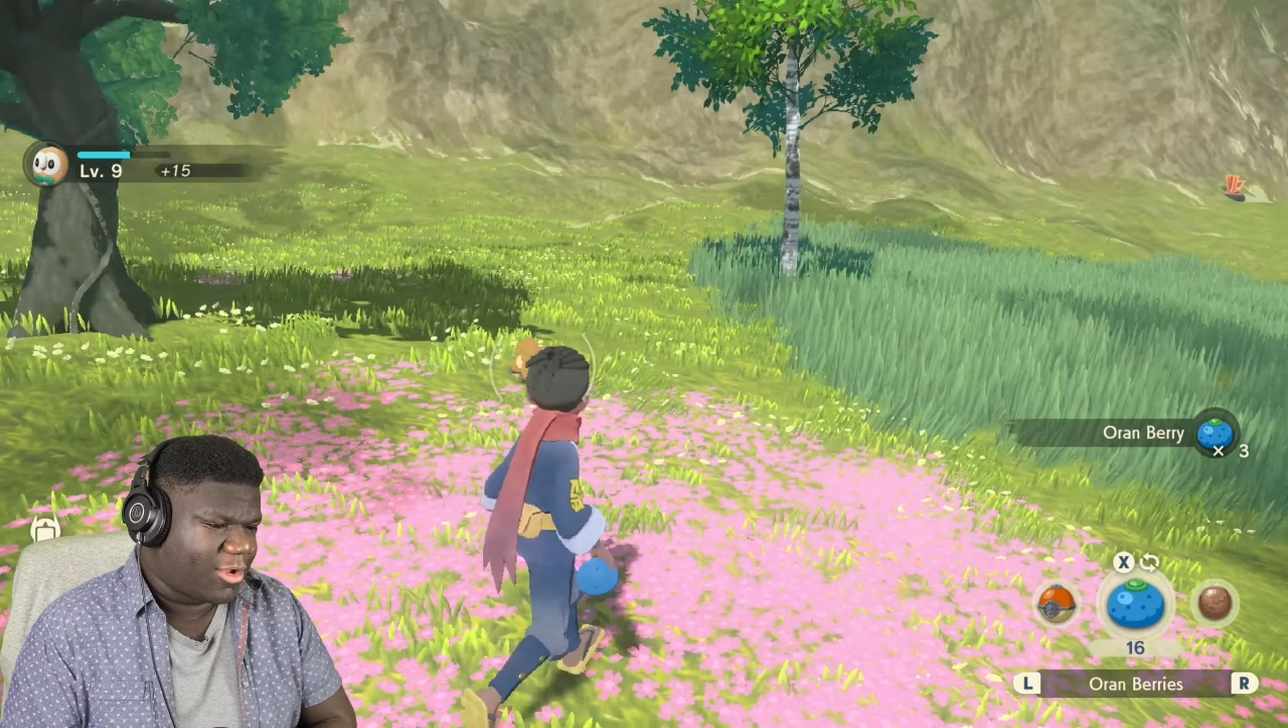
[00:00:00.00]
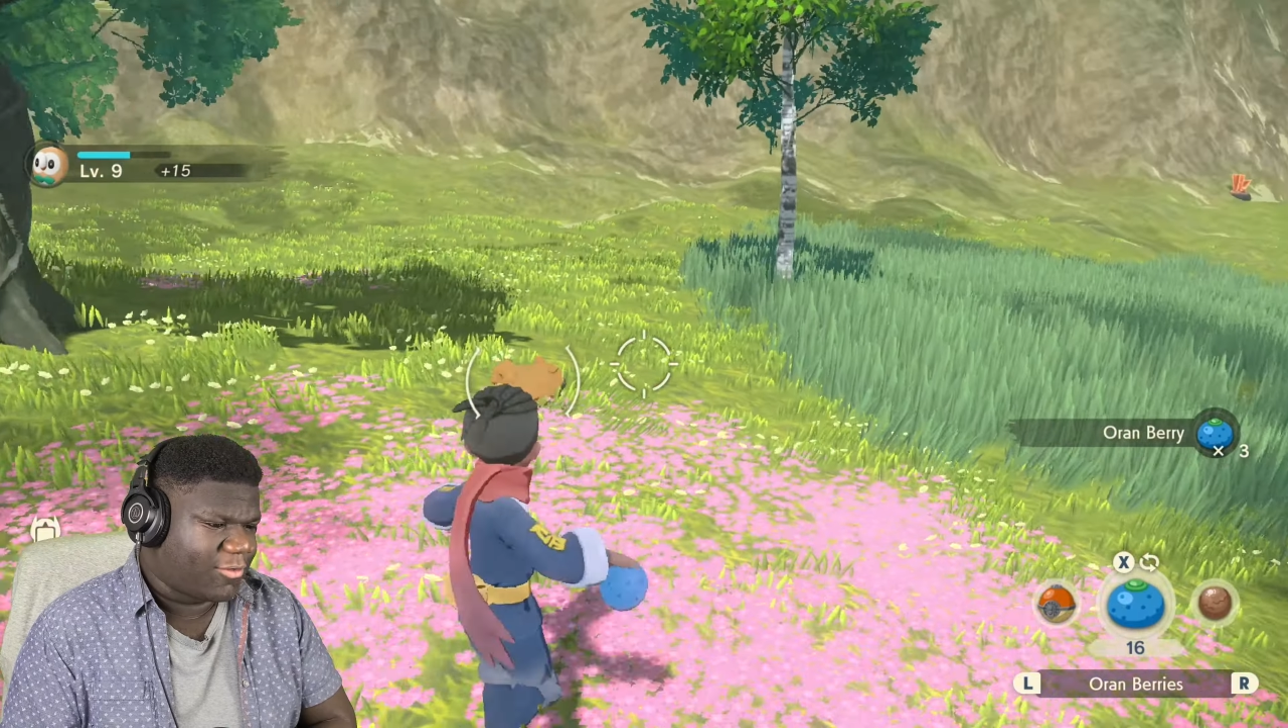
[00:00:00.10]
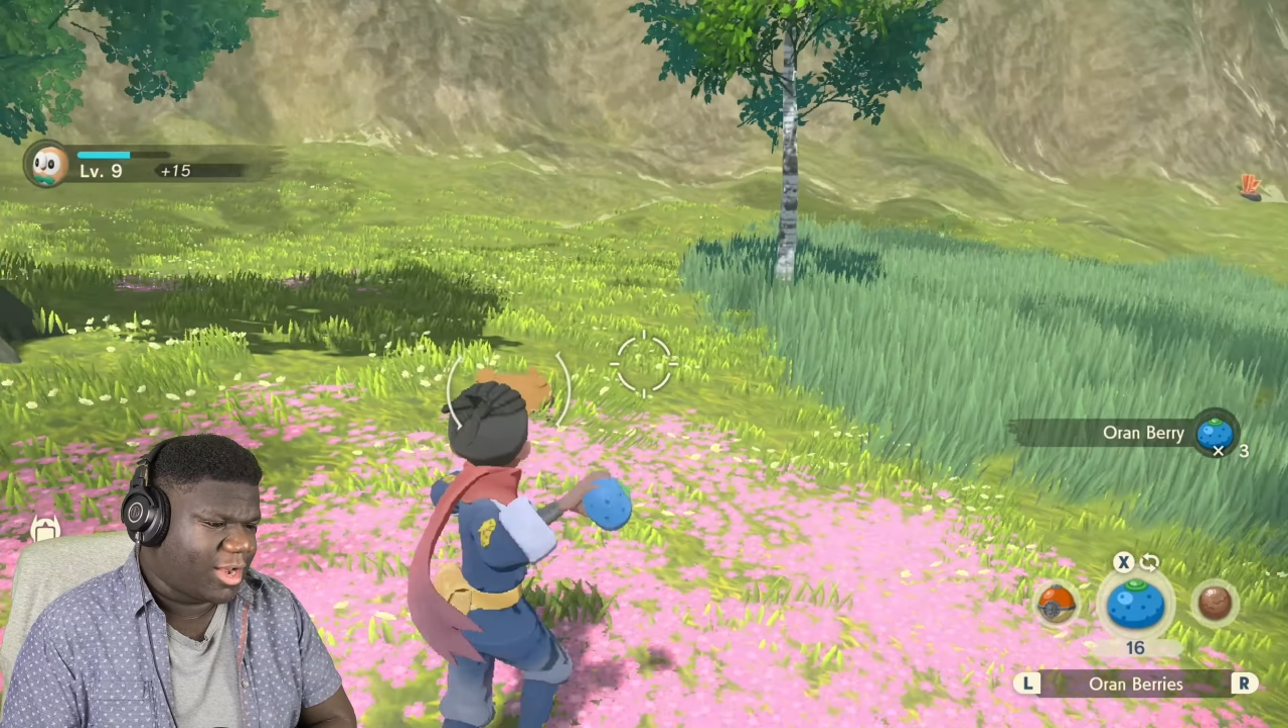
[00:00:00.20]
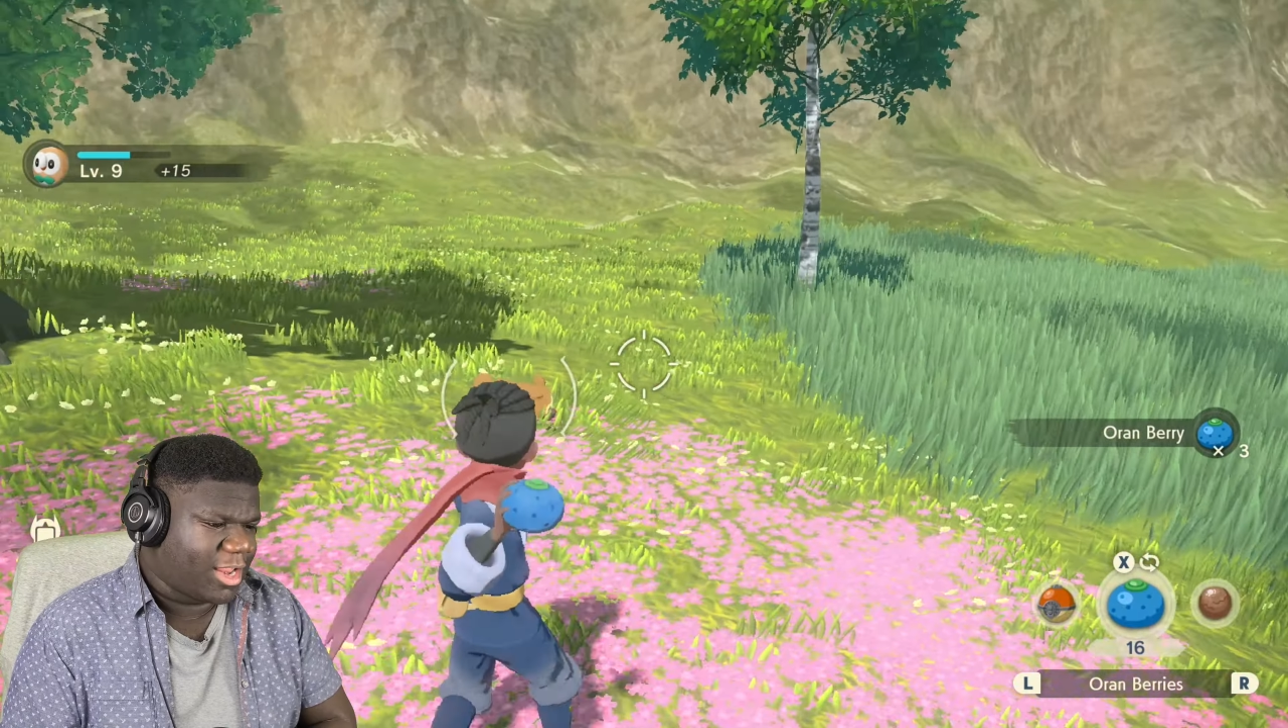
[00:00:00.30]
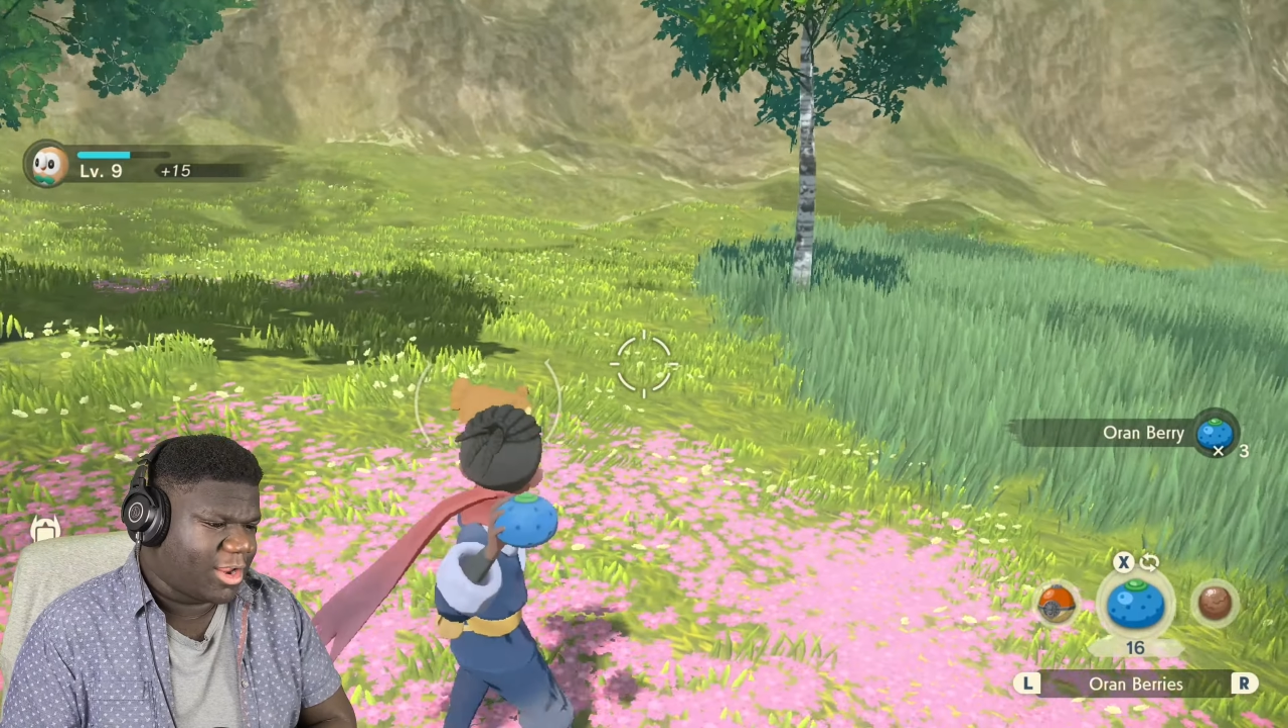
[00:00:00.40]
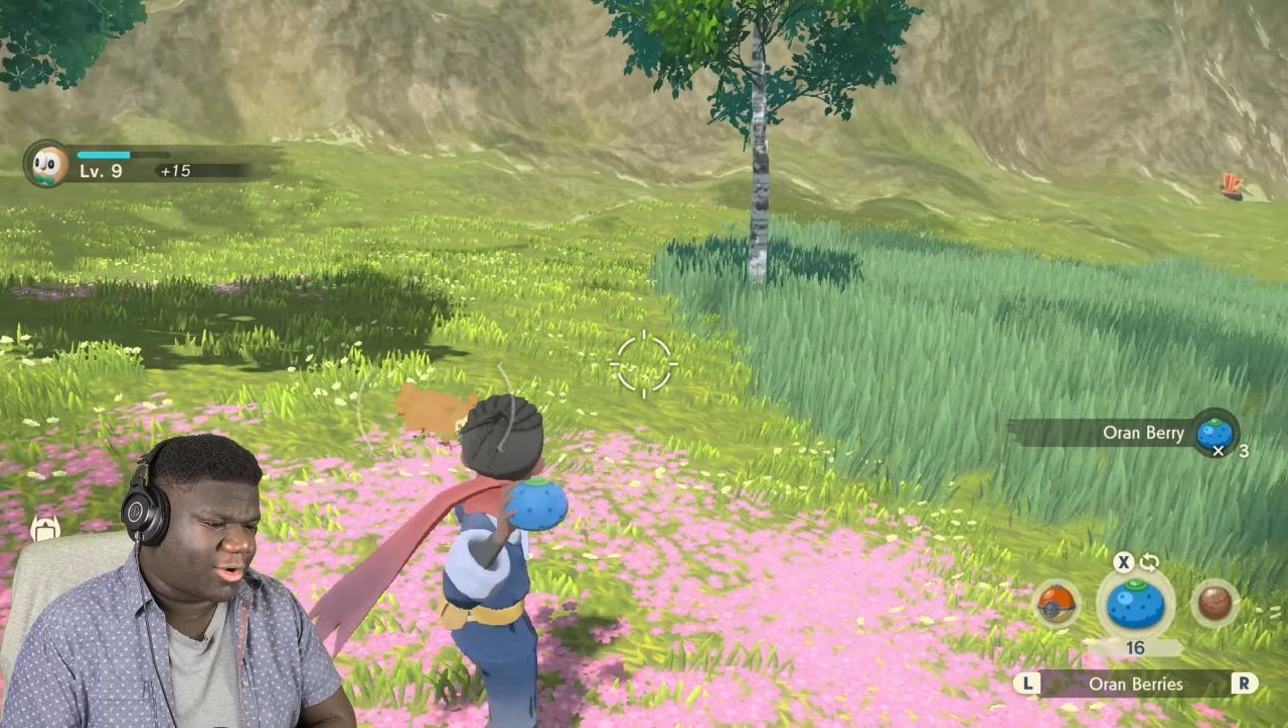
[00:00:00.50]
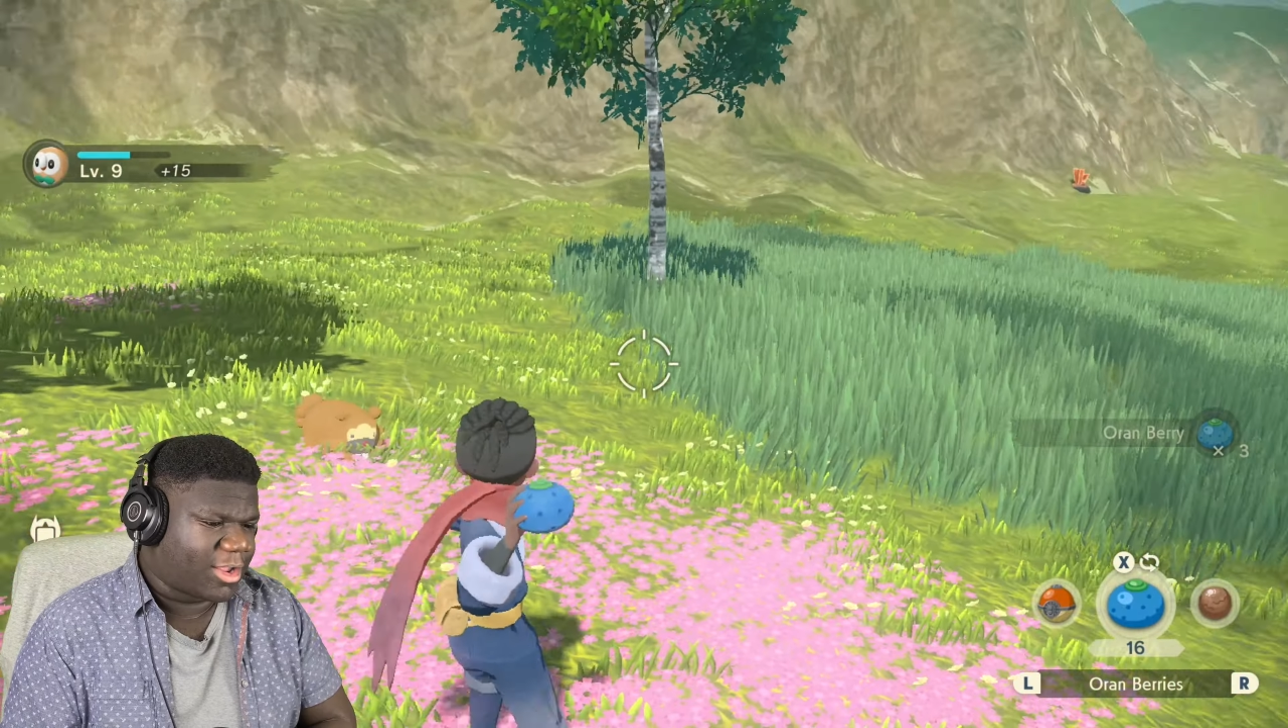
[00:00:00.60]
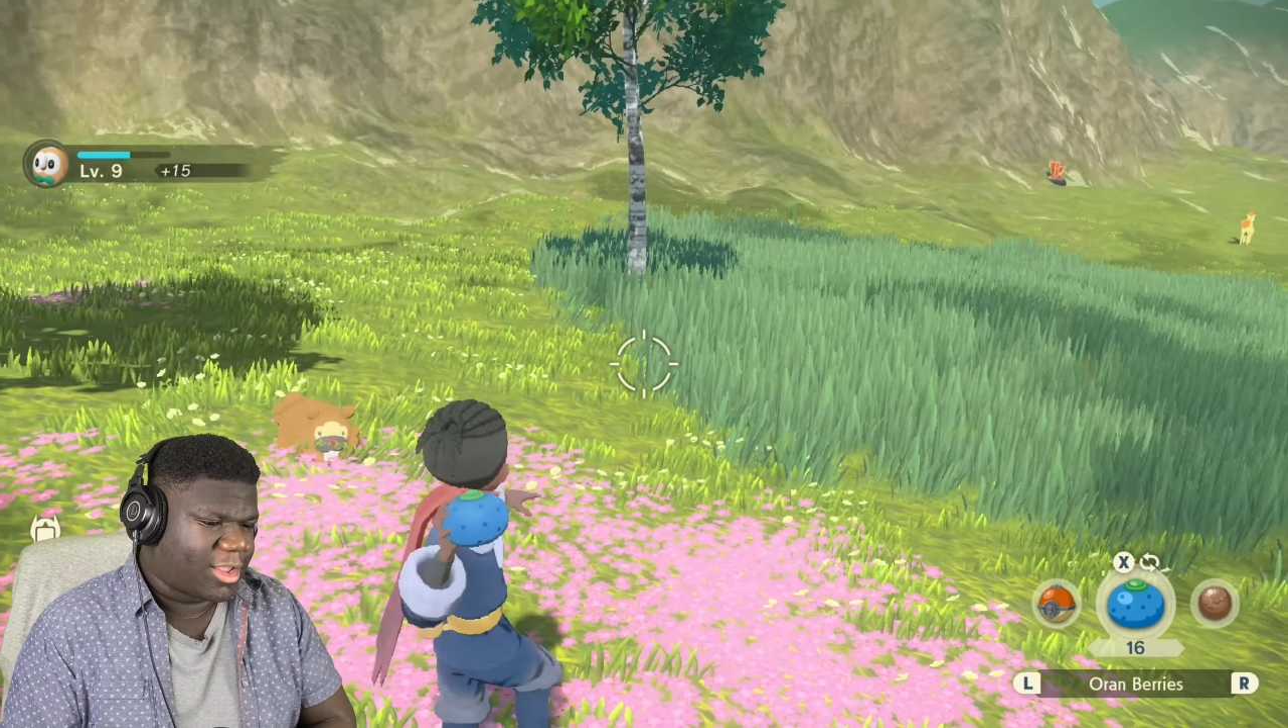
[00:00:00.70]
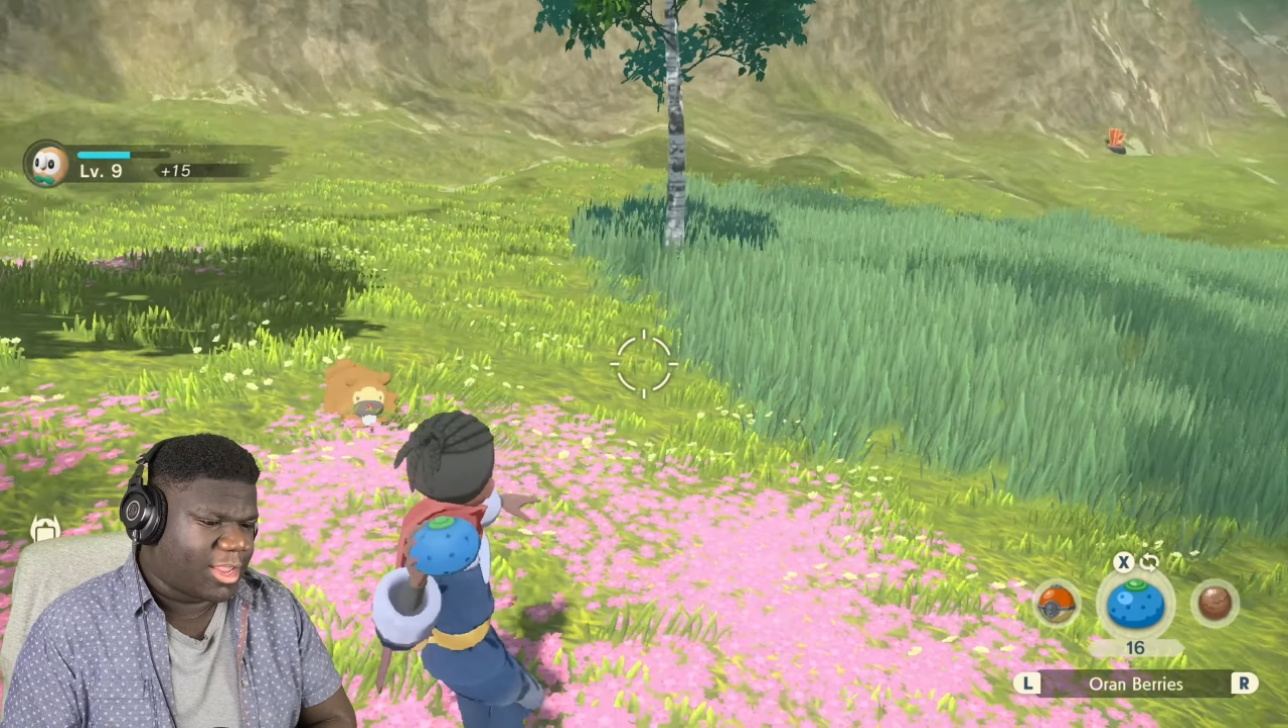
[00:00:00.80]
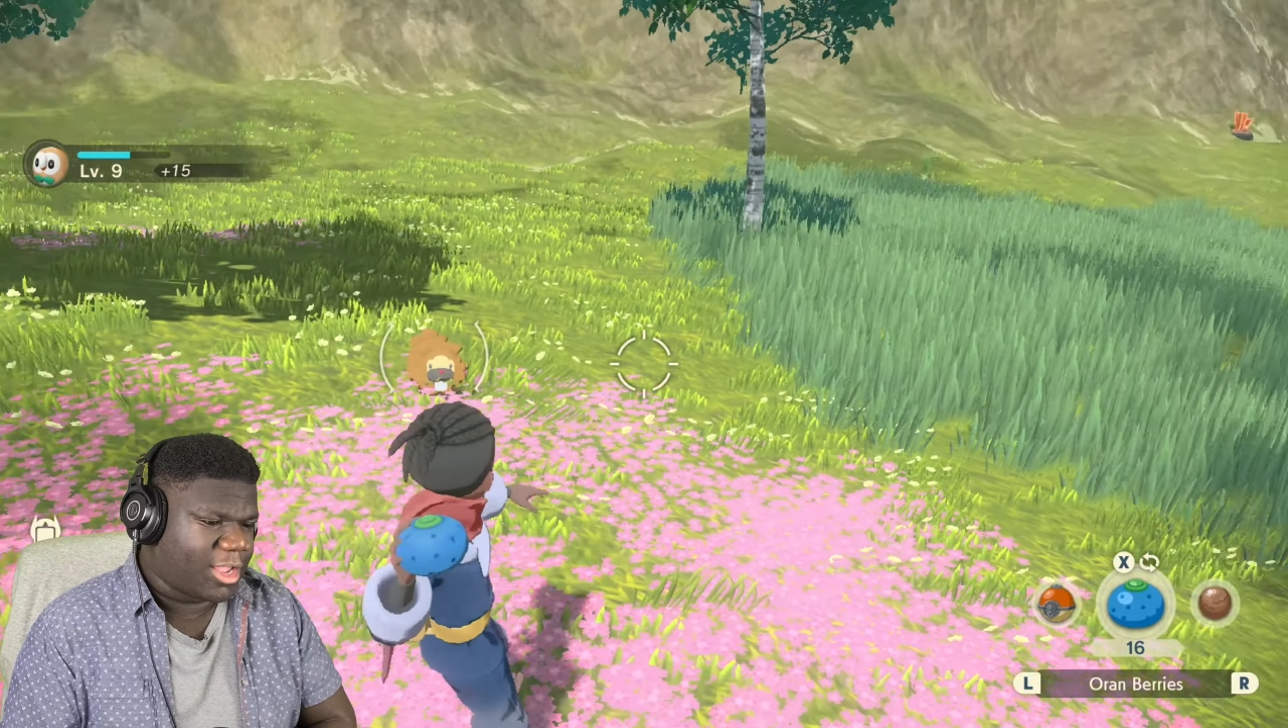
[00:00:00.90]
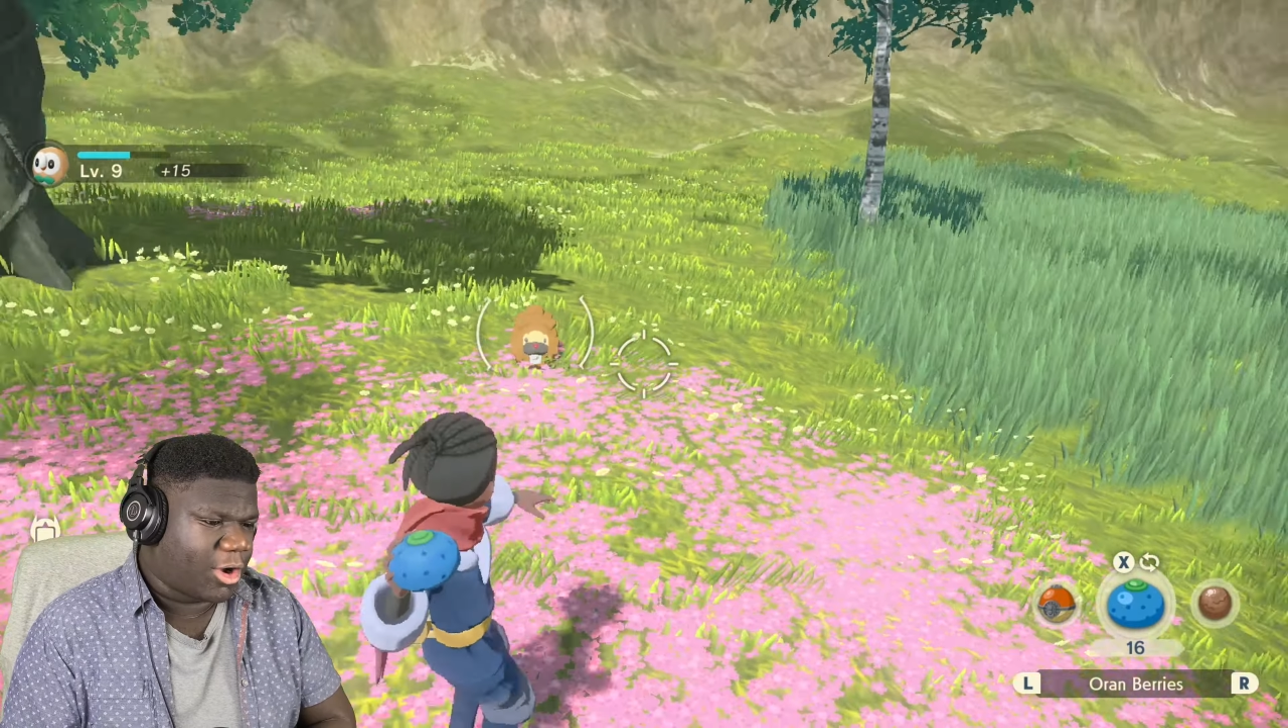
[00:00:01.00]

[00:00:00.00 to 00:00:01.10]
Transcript: Ready here. Here you